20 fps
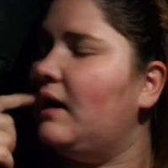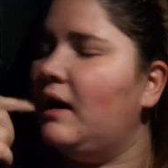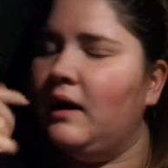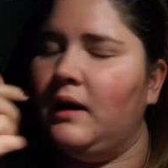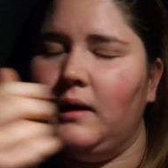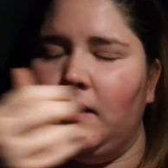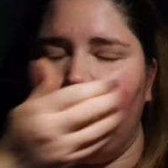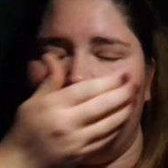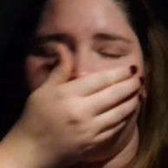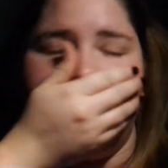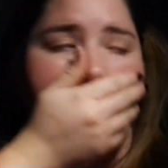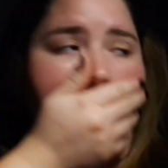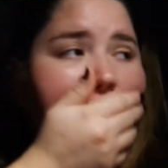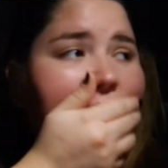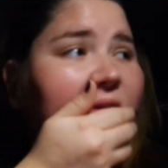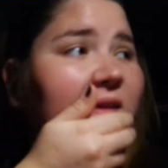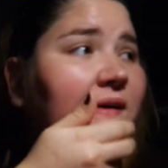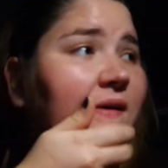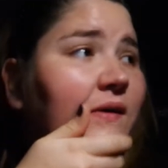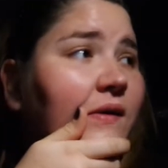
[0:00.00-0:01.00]
Um,
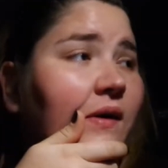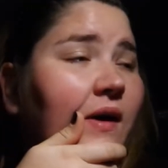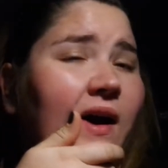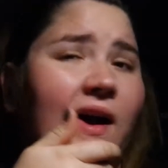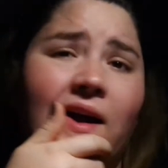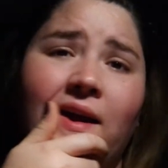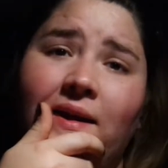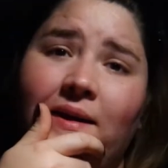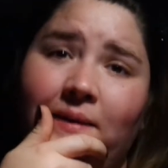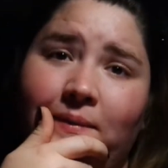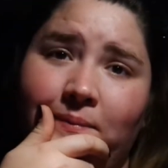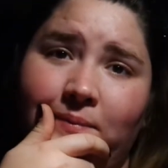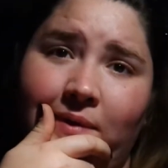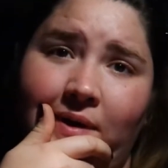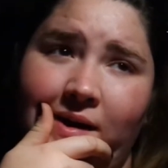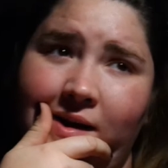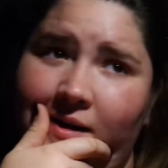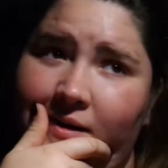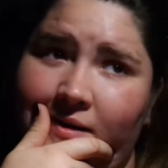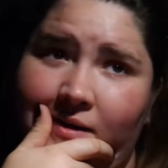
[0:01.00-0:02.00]
so I am
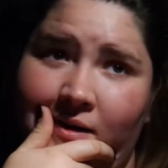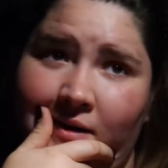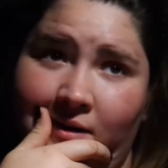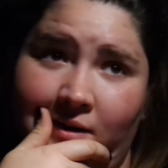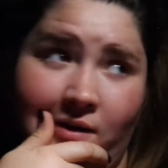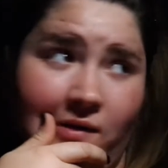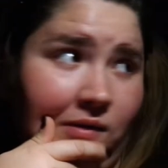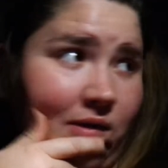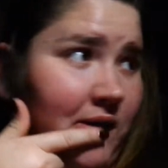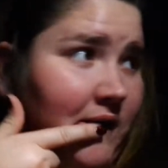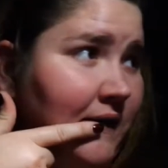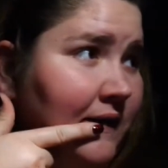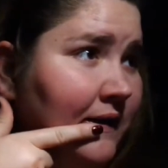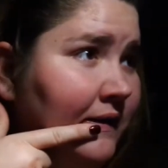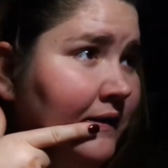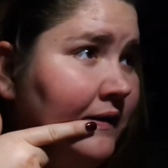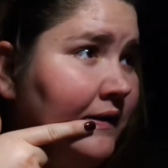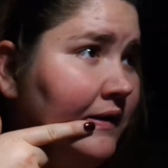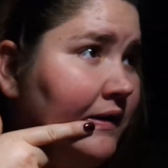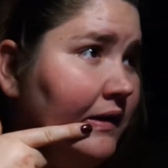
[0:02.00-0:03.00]
not gonna go
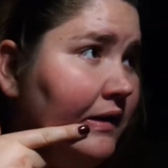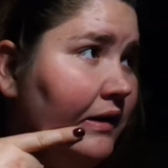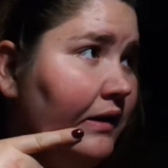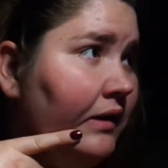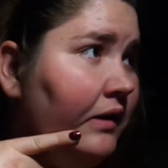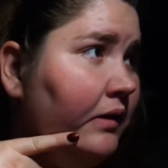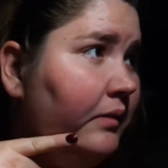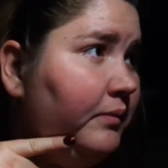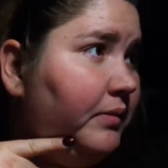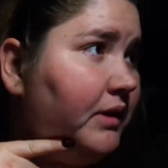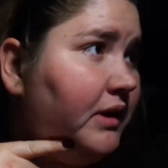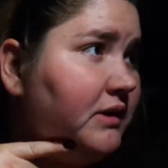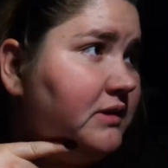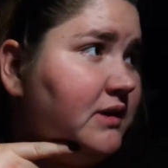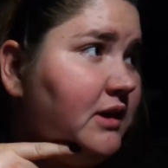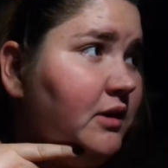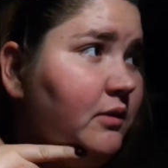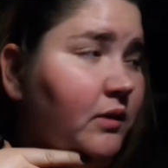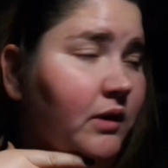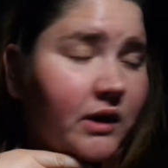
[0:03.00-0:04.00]
in, um,
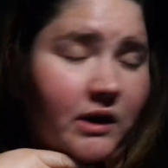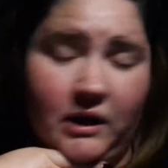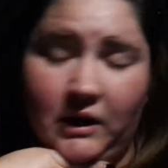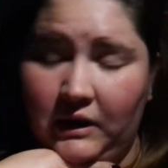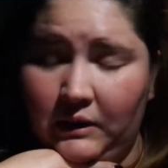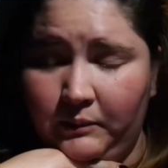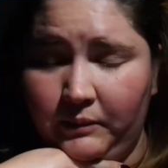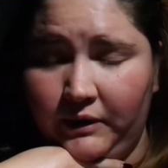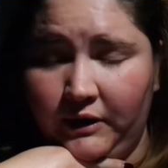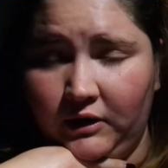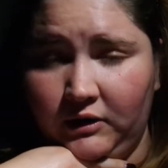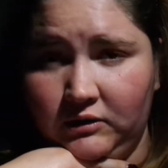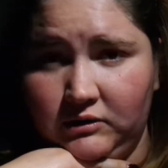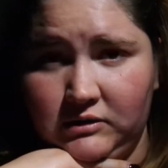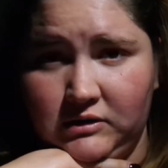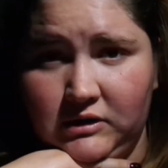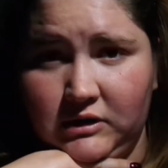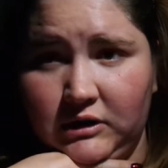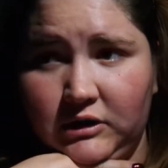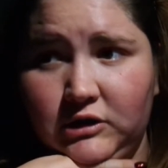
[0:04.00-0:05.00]
because I don't want to get anybody
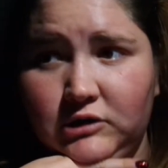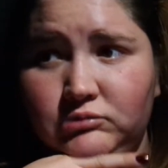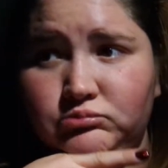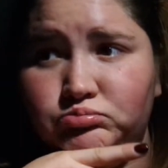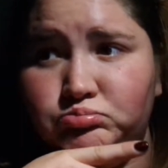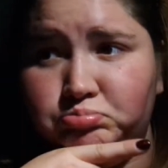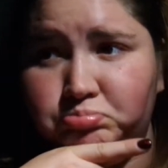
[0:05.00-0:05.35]
else sick.